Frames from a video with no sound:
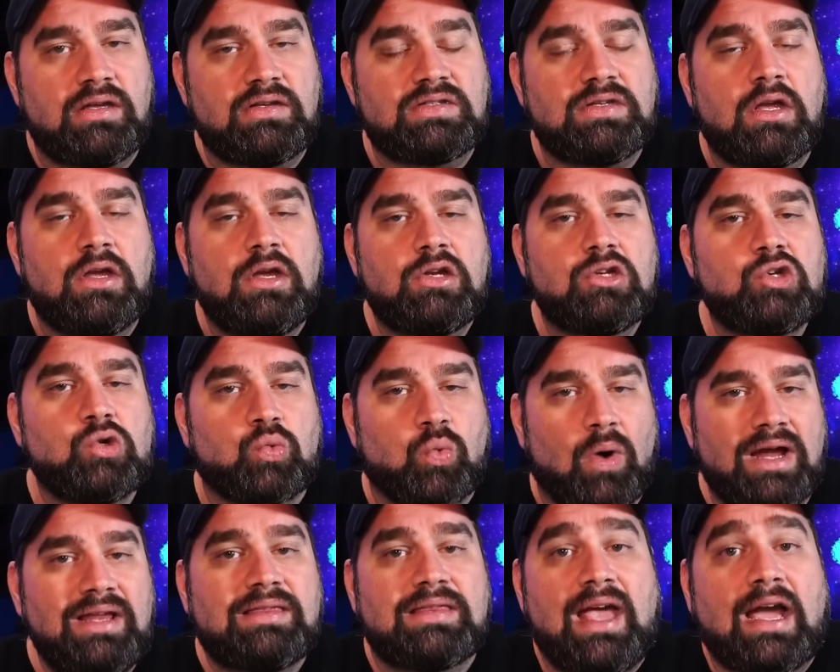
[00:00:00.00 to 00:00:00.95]
it is to
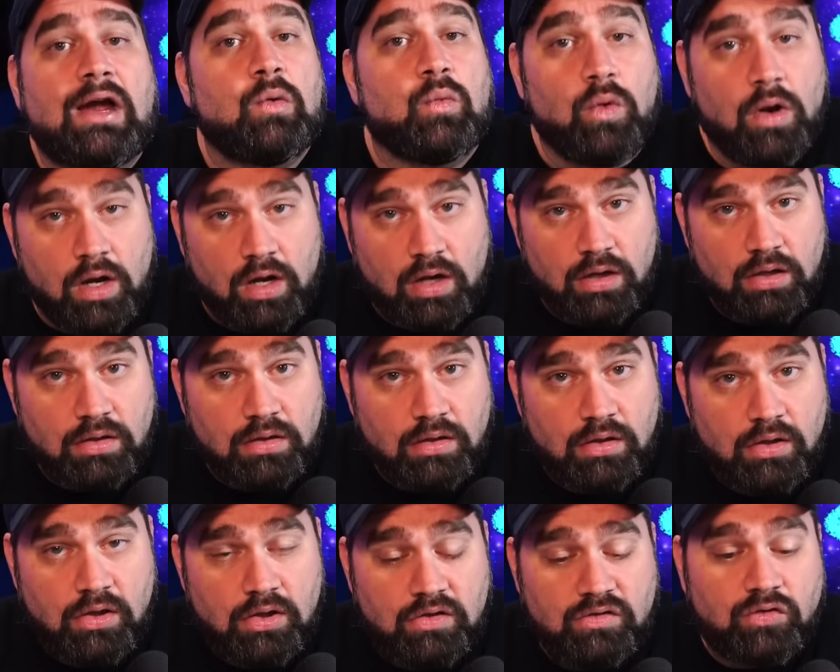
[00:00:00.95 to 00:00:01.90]
right that wrong.
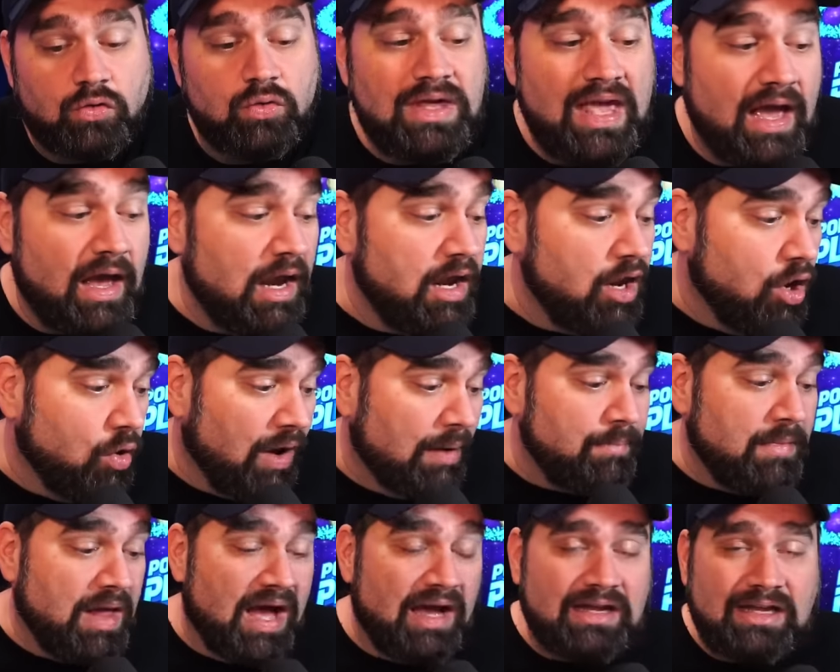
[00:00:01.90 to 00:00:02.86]
So yeah, no,
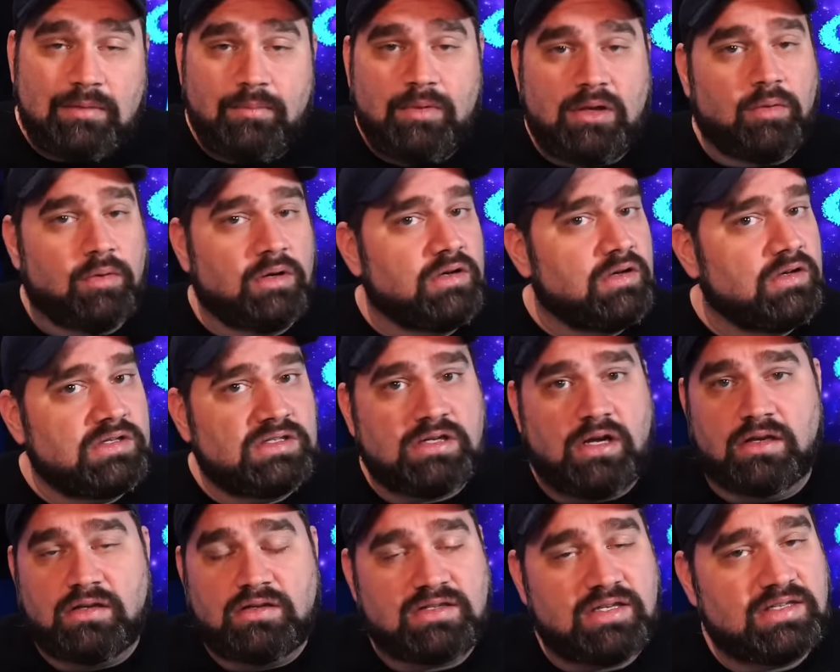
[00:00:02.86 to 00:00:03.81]
I'm not going to be able
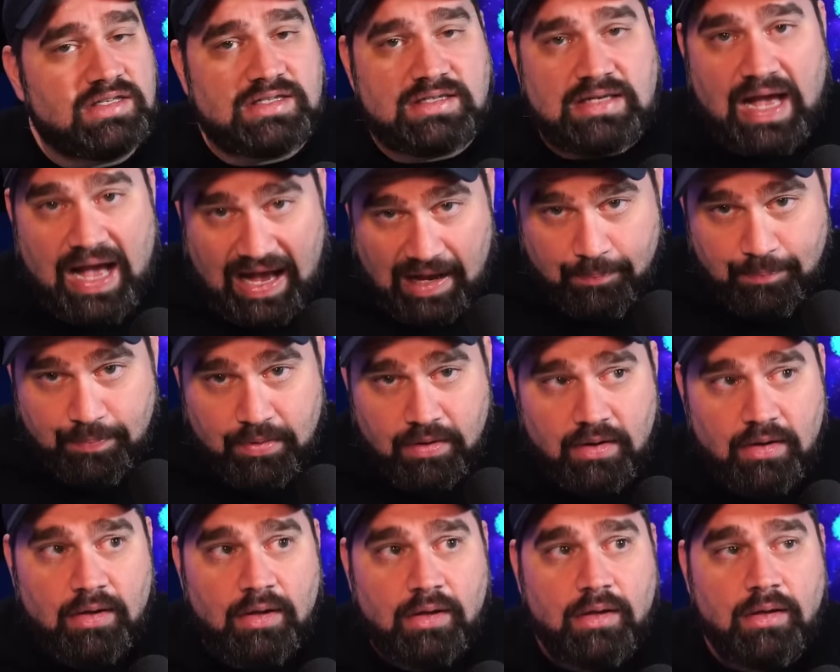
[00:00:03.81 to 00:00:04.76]
to stop
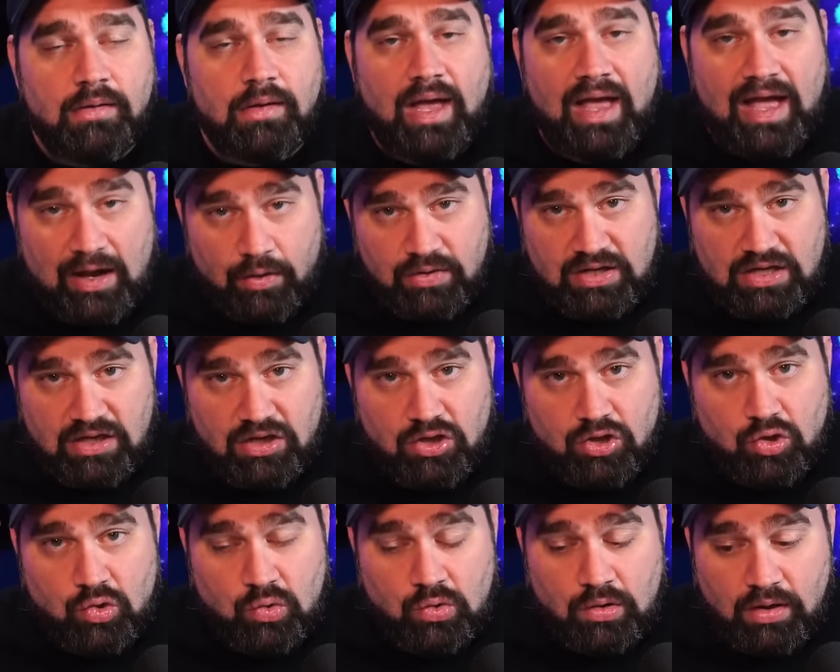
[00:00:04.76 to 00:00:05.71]
hounding
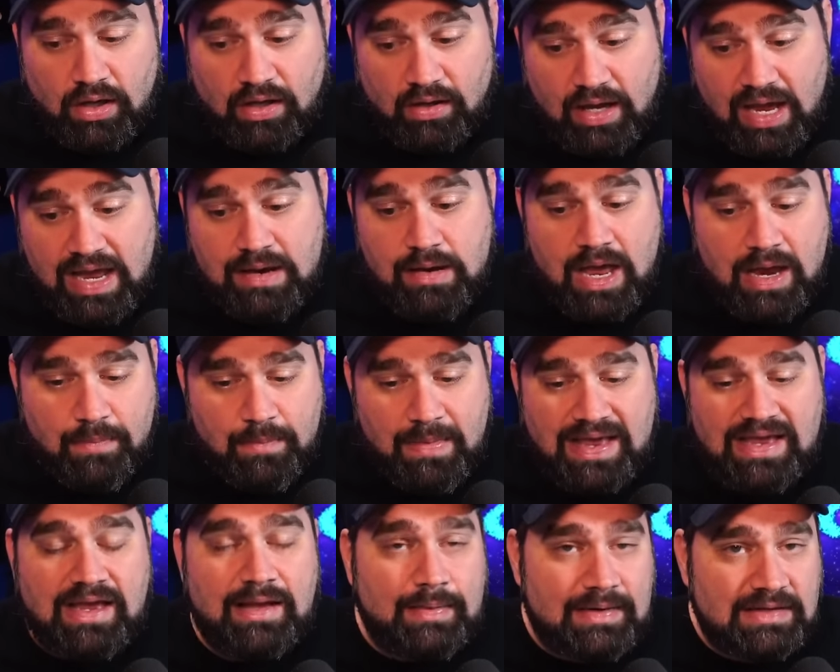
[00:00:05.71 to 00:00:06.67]
you and
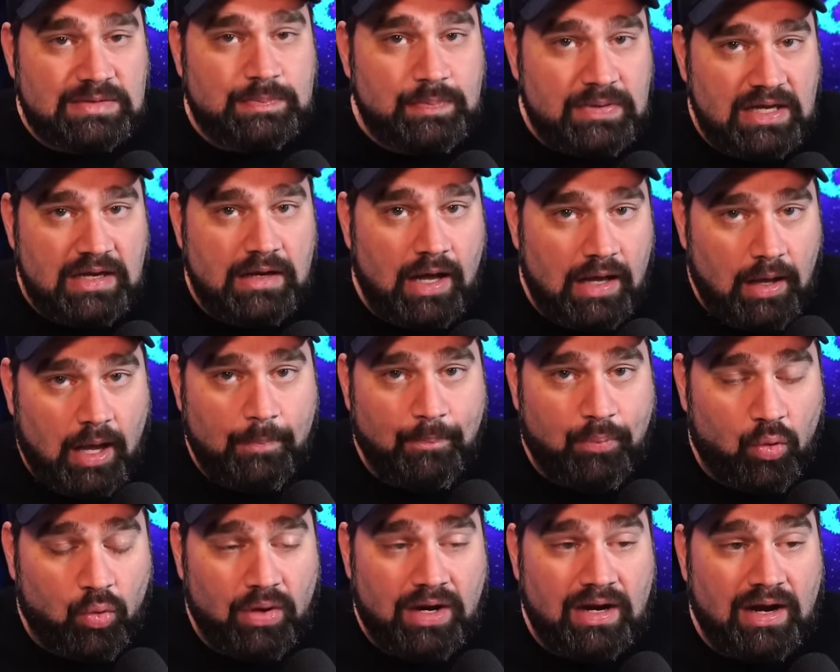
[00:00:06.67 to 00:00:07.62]
making this be a
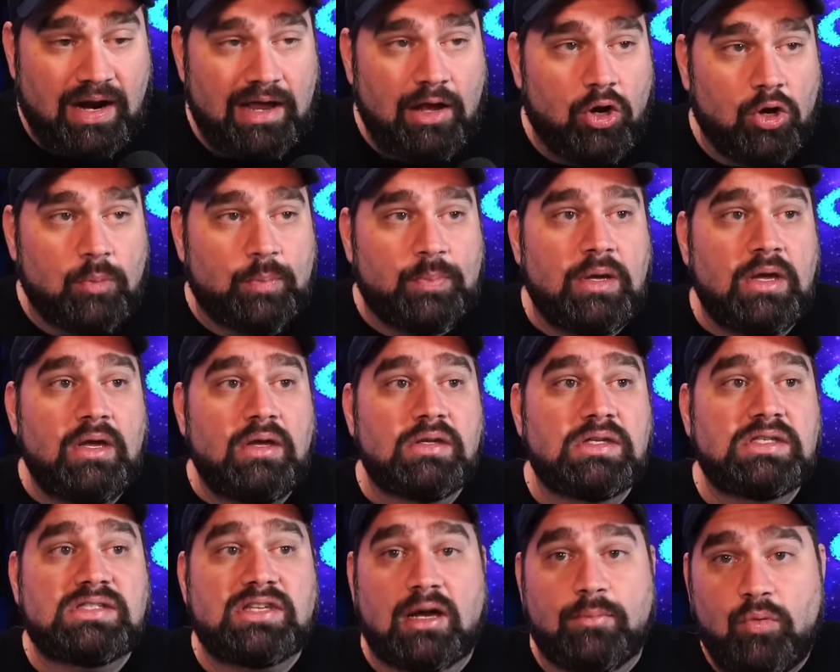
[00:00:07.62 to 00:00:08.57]
point. And I hope
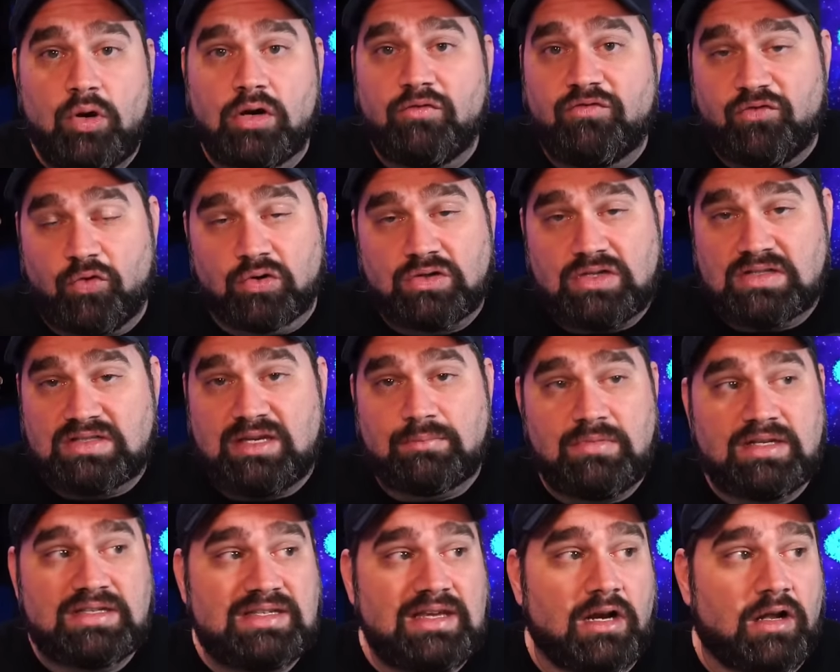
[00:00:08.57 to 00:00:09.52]
someone forces him
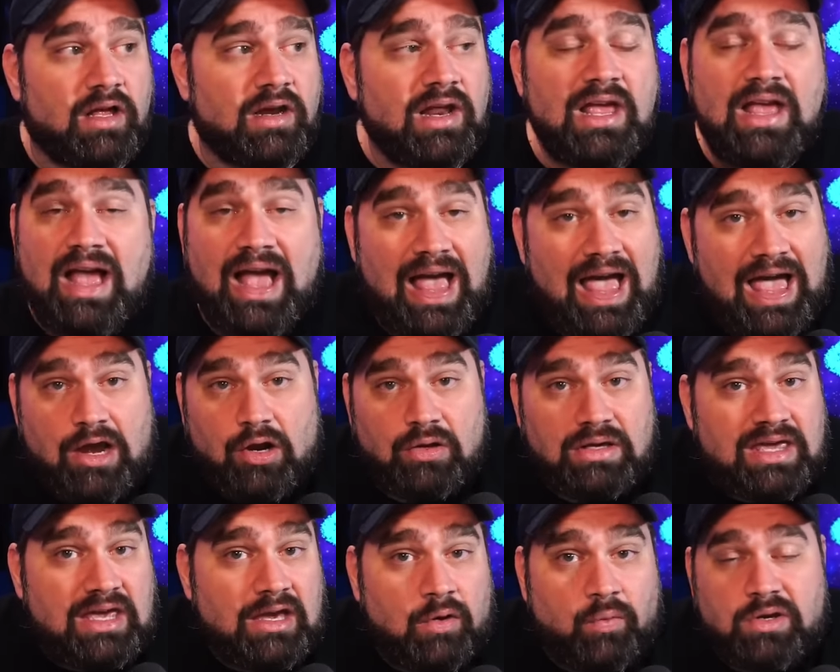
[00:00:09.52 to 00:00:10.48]
to stand on. I
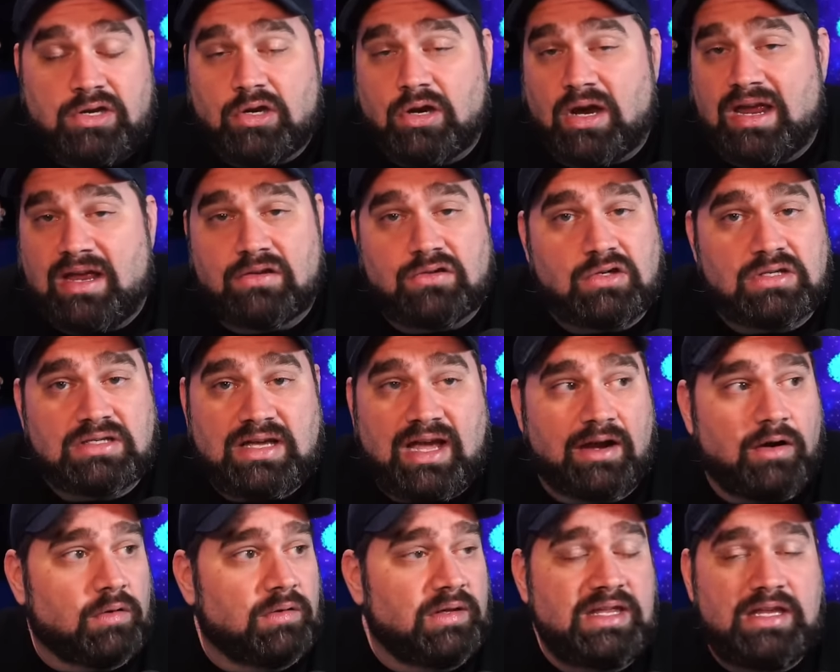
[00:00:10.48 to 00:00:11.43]
don't care what your hands are
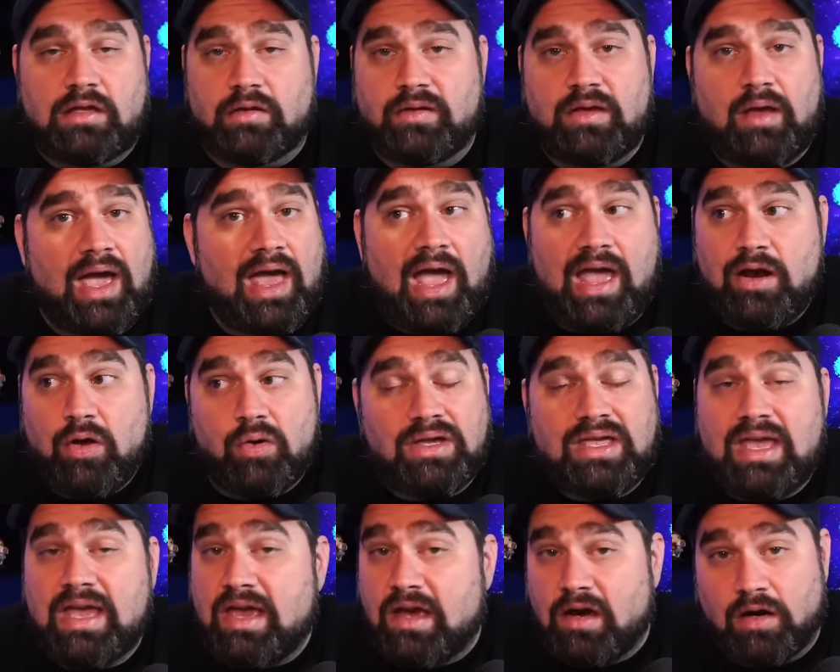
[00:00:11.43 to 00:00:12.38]
tied or legally. I don't
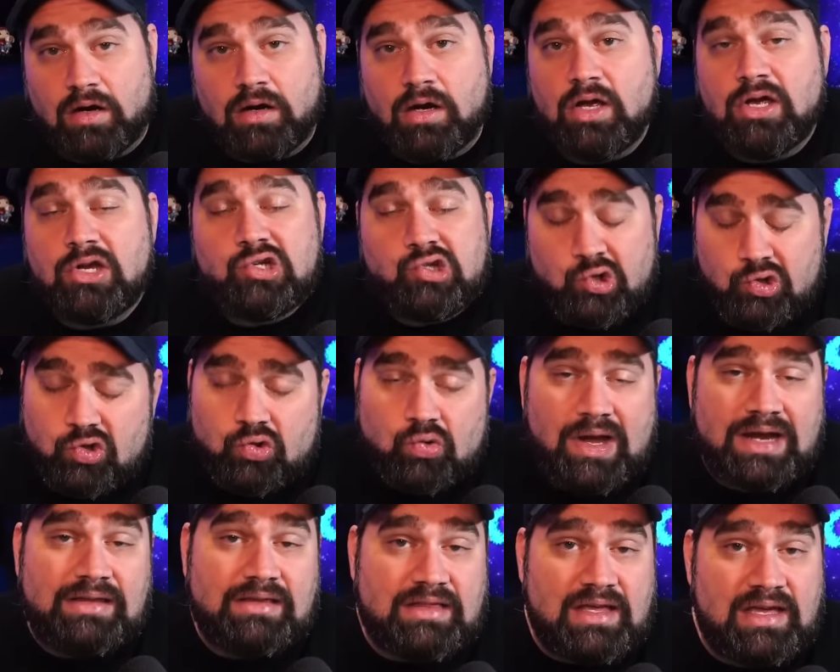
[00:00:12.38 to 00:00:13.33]
care. Do the
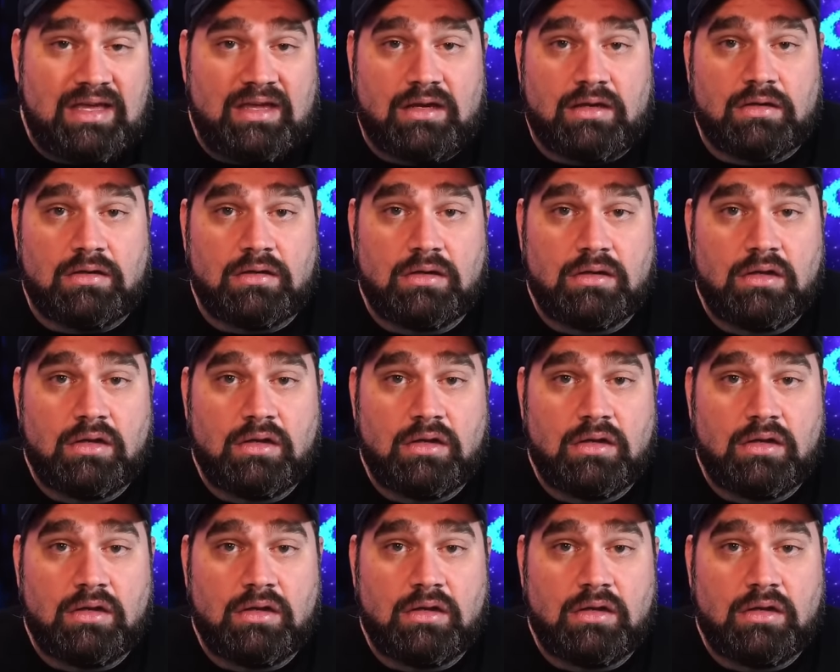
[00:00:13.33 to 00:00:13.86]
right thing.